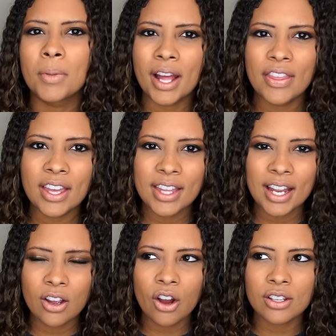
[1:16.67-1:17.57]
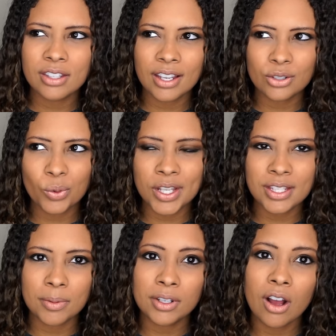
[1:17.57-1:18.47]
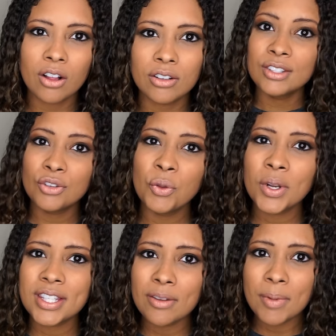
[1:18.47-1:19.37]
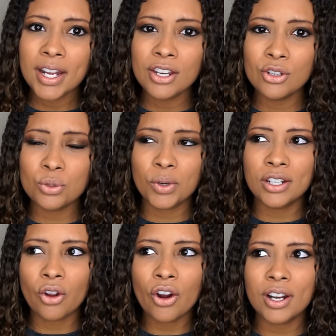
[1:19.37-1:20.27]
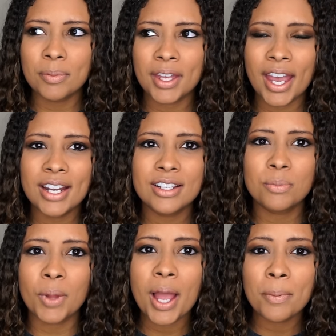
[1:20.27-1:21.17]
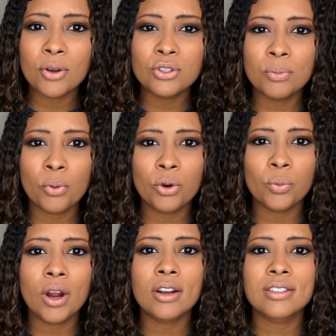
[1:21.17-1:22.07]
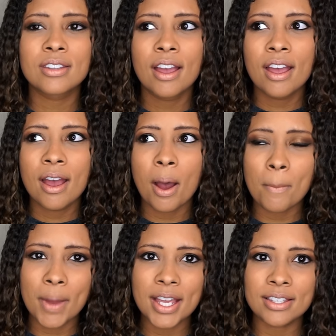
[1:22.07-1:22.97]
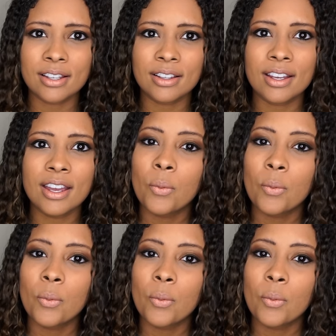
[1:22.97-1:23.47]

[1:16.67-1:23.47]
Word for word: But I think that costs like 20 something dollars. So if you want to save money and you just want to darken up the cages, black poster board works amazingly.